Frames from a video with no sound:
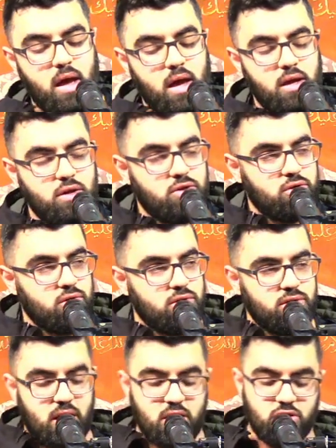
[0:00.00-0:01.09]

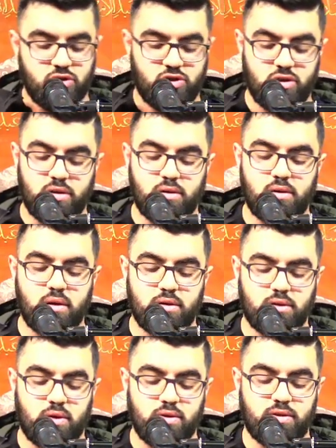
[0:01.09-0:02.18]
angels and jinn
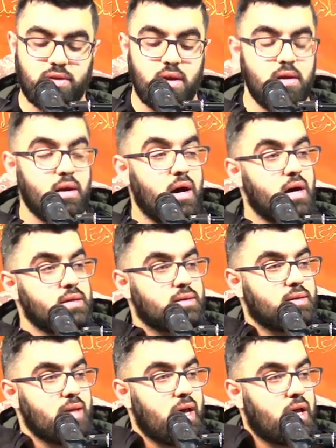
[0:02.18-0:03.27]
as Hussein
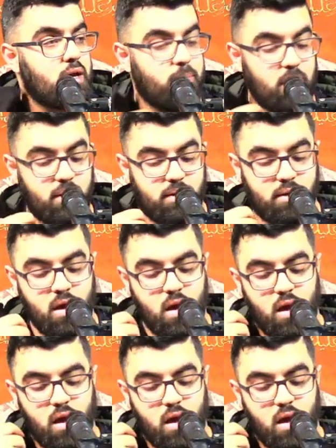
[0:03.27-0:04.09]
asks Akbar